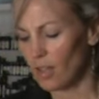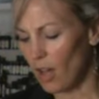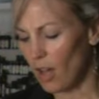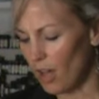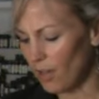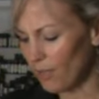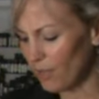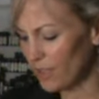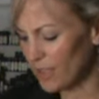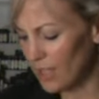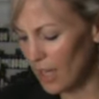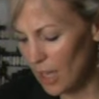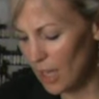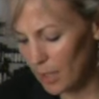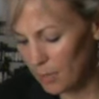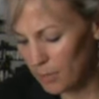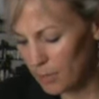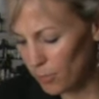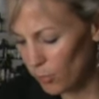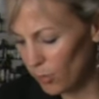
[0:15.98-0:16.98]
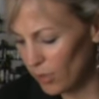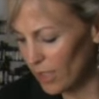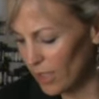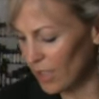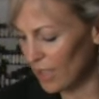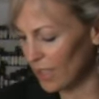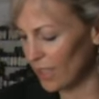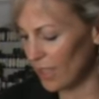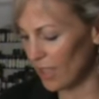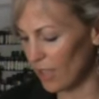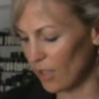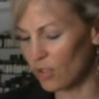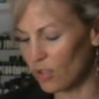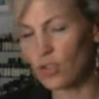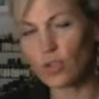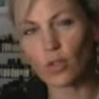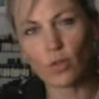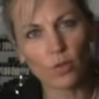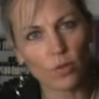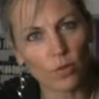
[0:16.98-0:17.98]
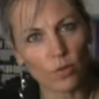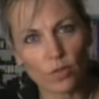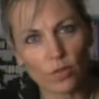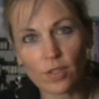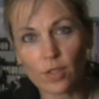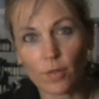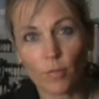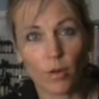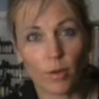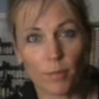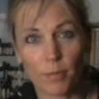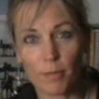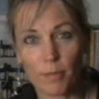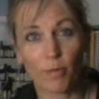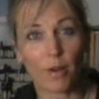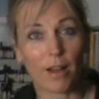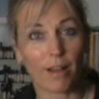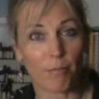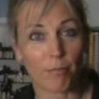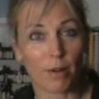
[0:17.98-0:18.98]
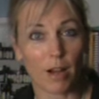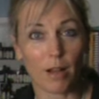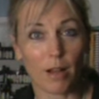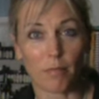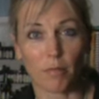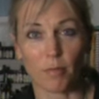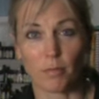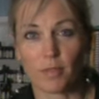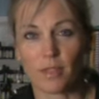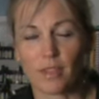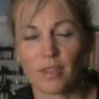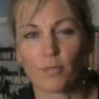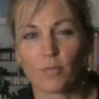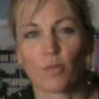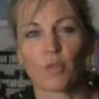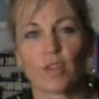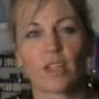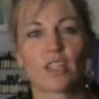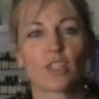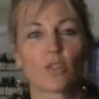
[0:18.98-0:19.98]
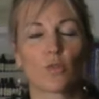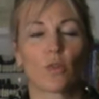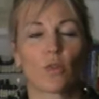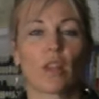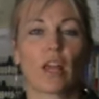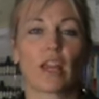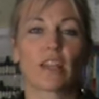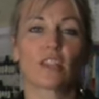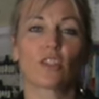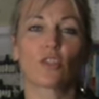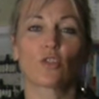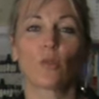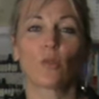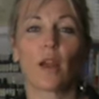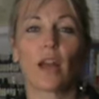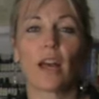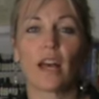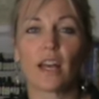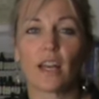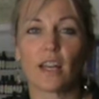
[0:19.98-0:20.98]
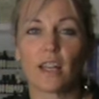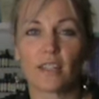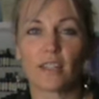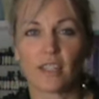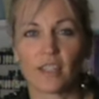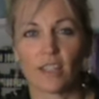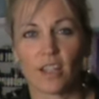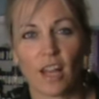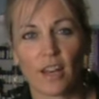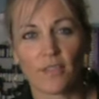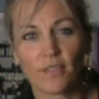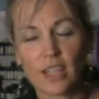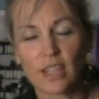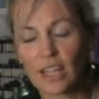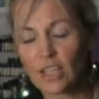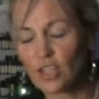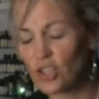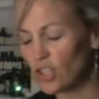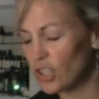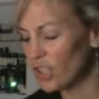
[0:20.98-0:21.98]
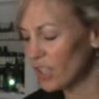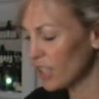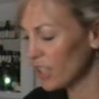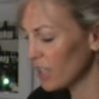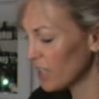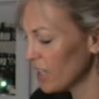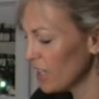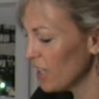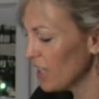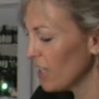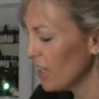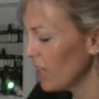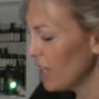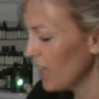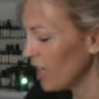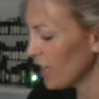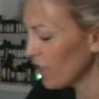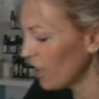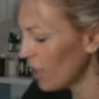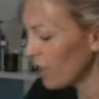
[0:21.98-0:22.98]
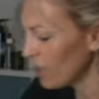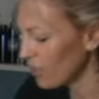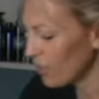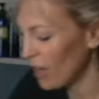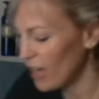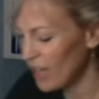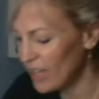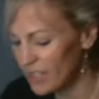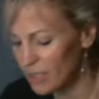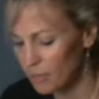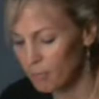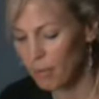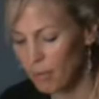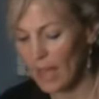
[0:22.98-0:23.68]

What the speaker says: oftentimes, more than anything else, shoulders are where people have problems. It's where they store a lot of stress and a lot of tension, and a lot of their aches and